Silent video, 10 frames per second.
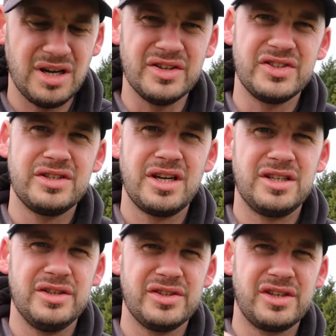and
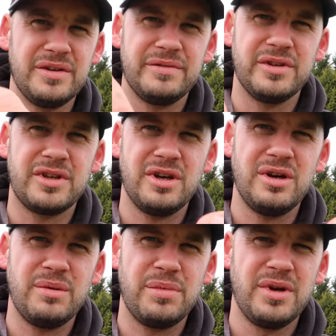exactly the same for the
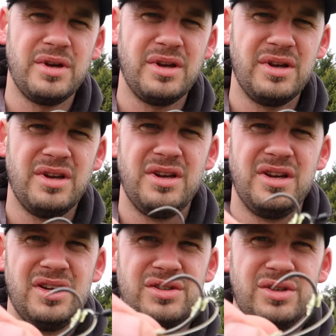carp,
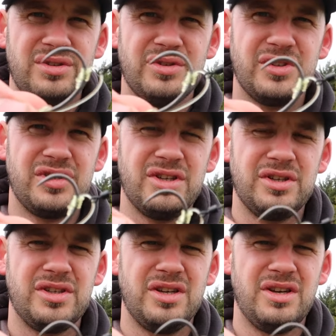just on a
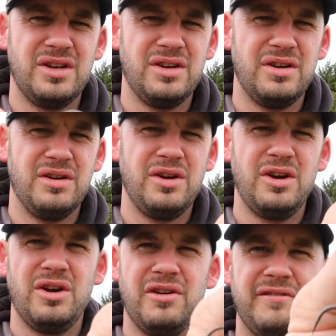size
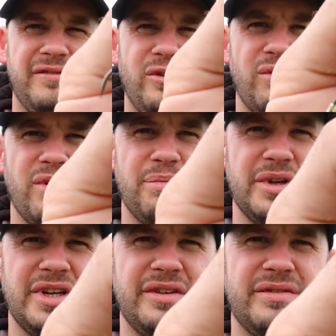four I
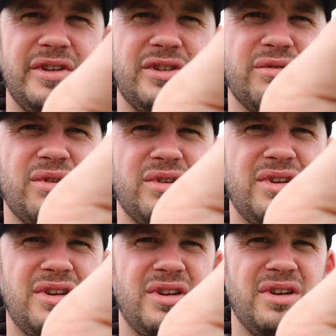believe these are on
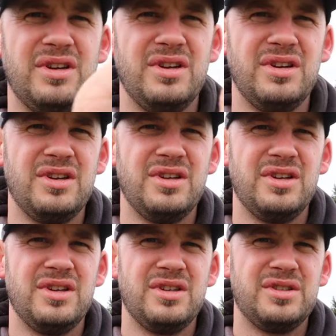
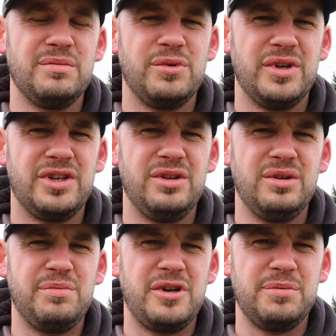it's a bike
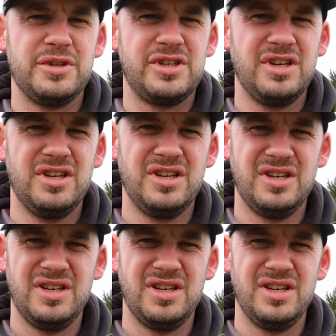U barbless
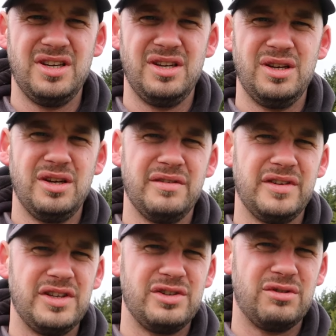I
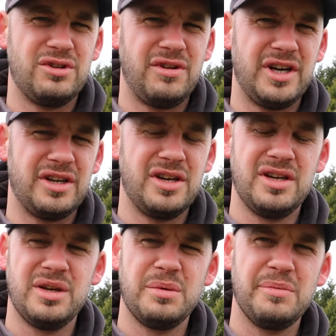think these are crank
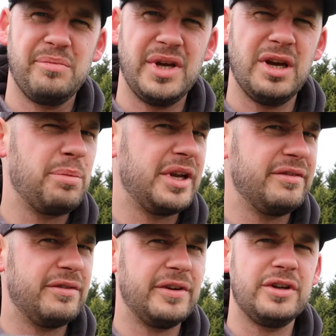B I
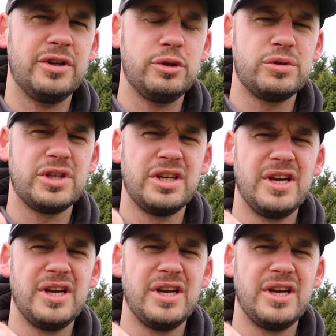believe I think I used